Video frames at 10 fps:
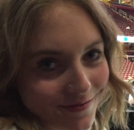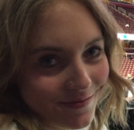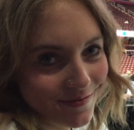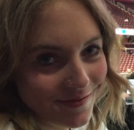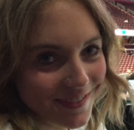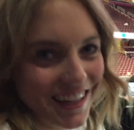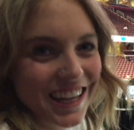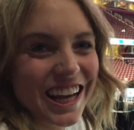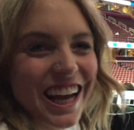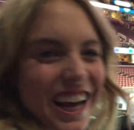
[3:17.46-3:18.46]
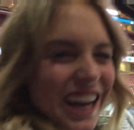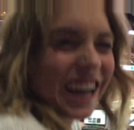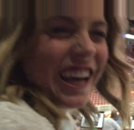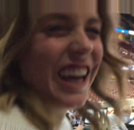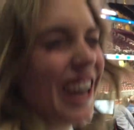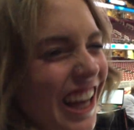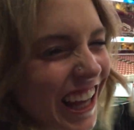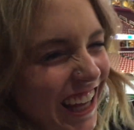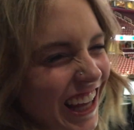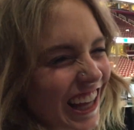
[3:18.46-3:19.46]
All right, Kayla. Good work. I res-
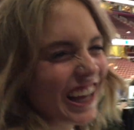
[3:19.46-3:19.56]
much